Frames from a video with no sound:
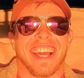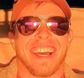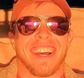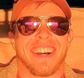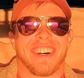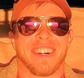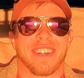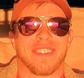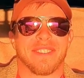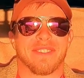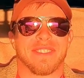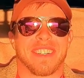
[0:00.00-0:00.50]

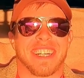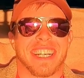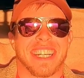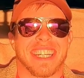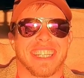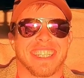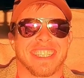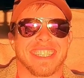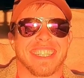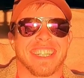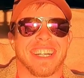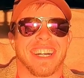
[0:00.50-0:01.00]
Oh
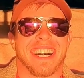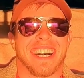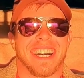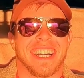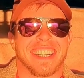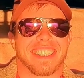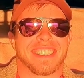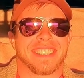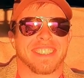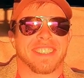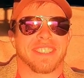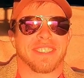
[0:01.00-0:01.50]
my
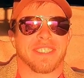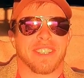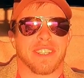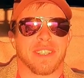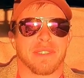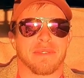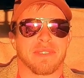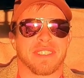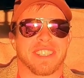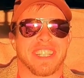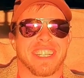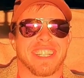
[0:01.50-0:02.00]
gosh.
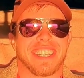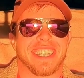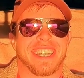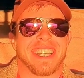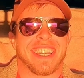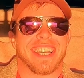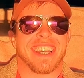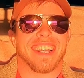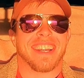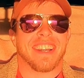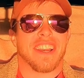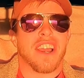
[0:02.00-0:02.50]
So I'm sitting
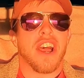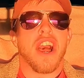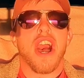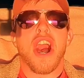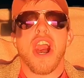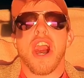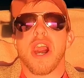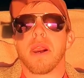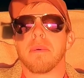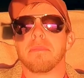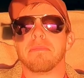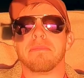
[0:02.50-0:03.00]
here
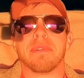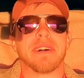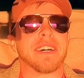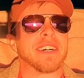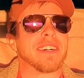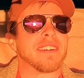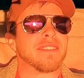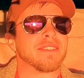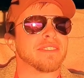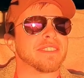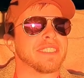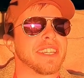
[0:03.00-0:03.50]

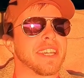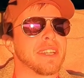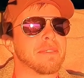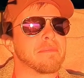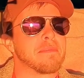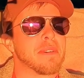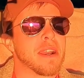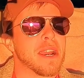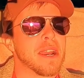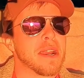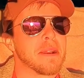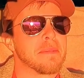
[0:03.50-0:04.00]
above Santa
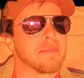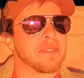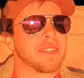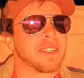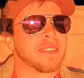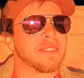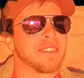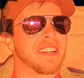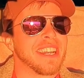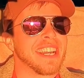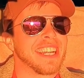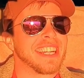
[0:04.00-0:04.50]

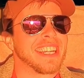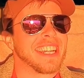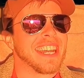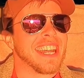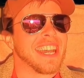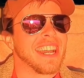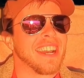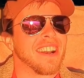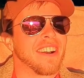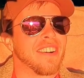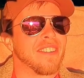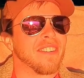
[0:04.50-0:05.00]
Barbara right
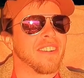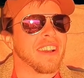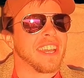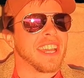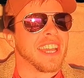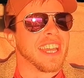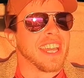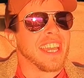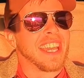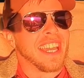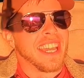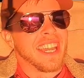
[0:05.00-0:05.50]
now
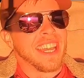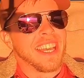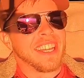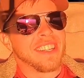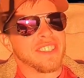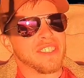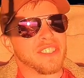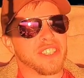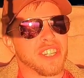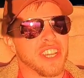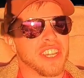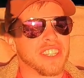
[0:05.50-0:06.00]

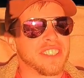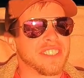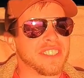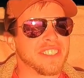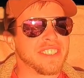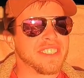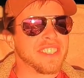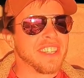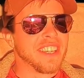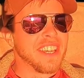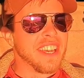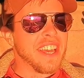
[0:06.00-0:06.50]
and
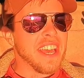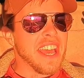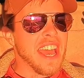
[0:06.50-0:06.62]
just